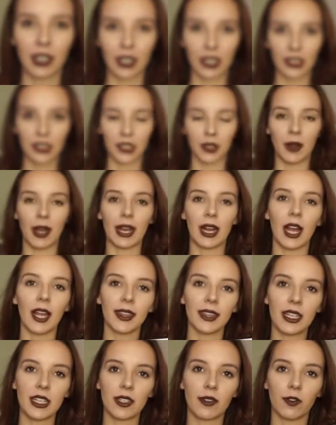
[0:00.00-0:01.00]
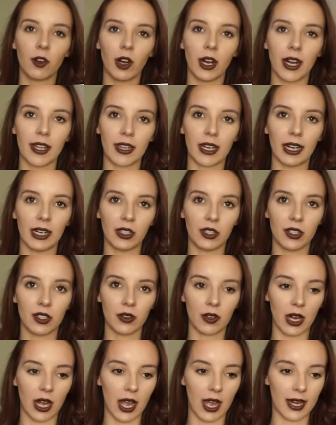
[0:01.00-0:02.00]
So I got these 4, and then I
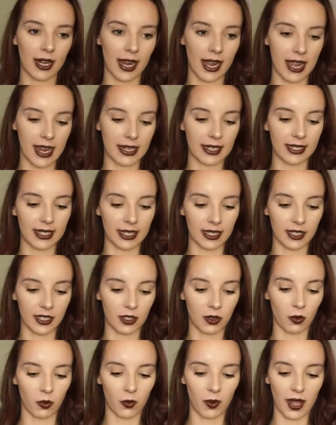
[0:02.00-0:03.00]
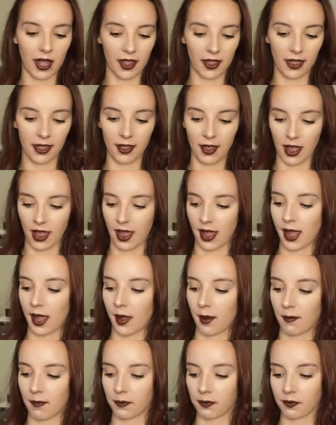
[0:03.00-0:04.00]
also got a disc with
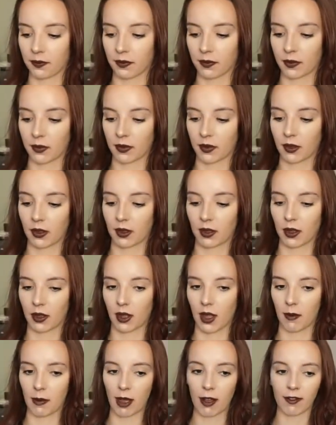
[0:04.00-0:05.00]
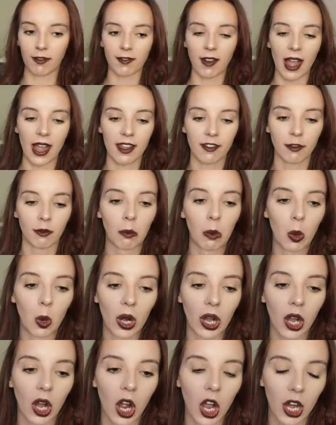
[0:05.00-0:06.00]
about 5
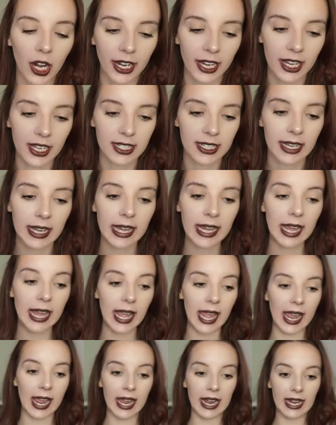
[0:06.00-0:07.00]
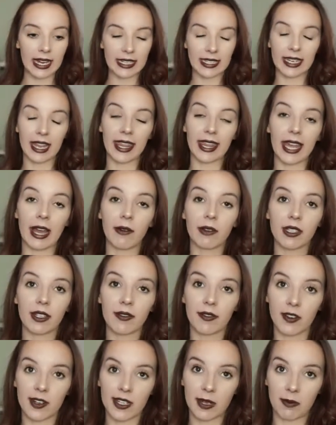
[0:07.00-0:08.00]
more on it. And that was the
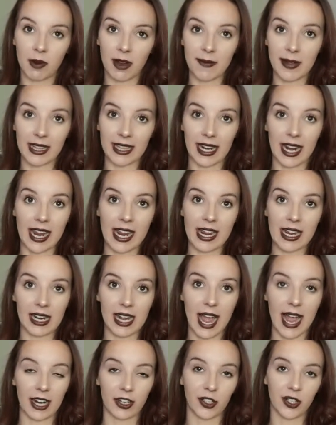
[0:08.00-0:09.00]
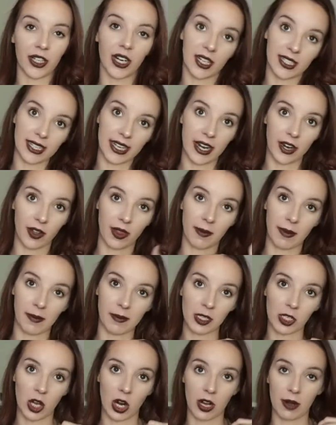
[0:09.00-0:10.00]
first appointment that I actually got to hear the
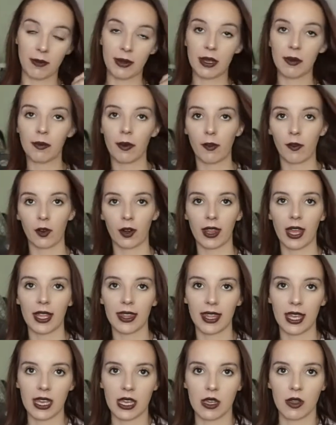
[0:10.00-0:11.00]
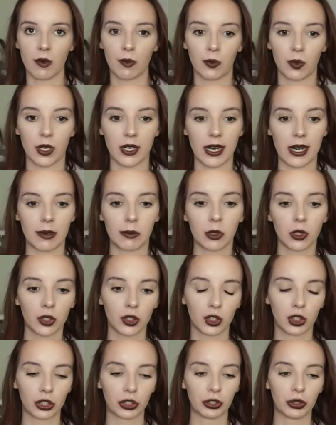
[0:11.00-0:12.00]
baby's heartbeat. Before that, they weren't able
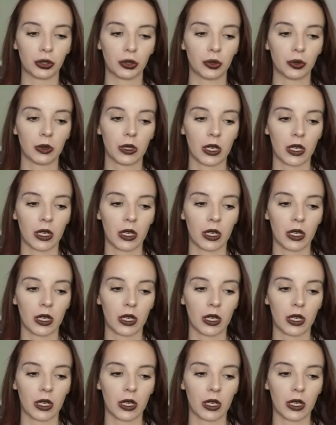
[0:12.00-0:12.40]
to